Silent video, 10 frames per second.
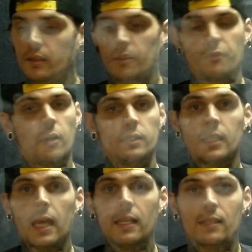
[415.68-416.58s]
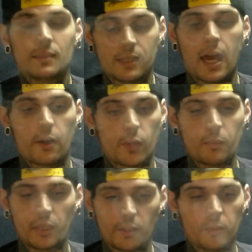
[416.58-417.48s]
For a tank that's not a
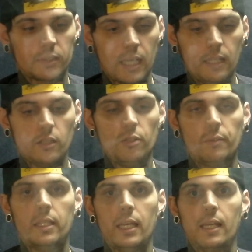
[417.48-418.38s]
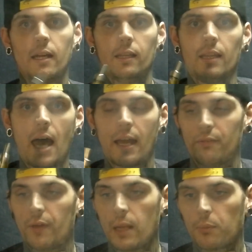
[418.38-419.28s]
rebuildable tank, you get a lot
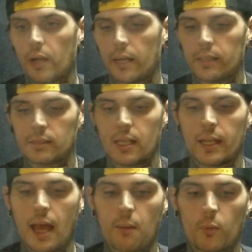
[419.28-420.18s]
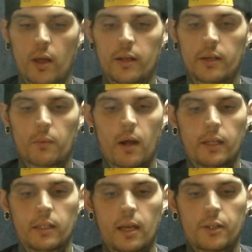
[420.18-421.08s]
of vapor out of this thing. I'm running it
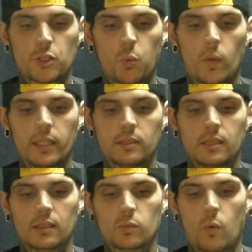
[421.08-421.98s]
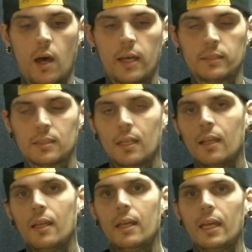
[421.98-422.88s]
right now at 26 watts.
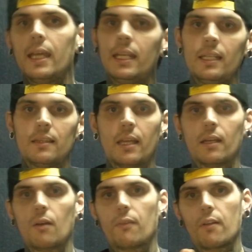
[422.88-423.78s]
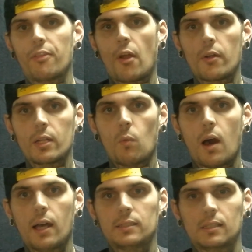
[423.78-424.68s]
Anything over 30
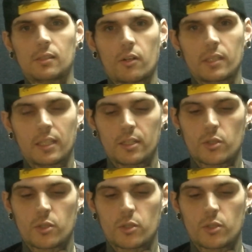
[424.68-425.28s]
watts, I start to get a